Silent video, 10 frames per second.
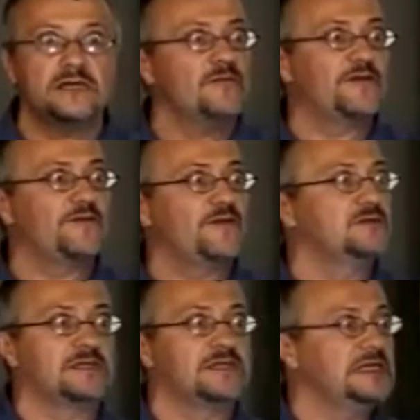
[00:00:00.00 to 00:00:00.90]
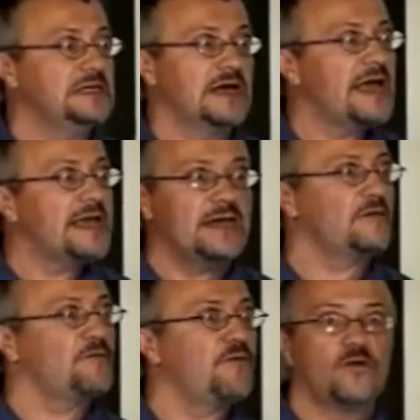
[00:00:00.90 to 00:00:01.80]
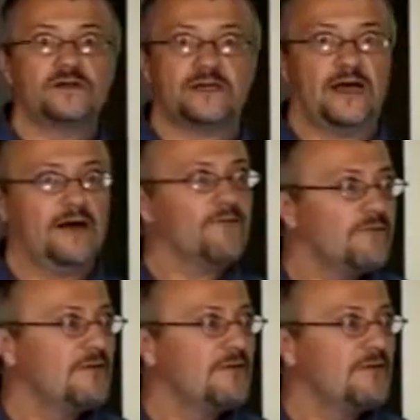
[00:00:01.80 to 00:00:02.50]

my field clean. I can't afford to have,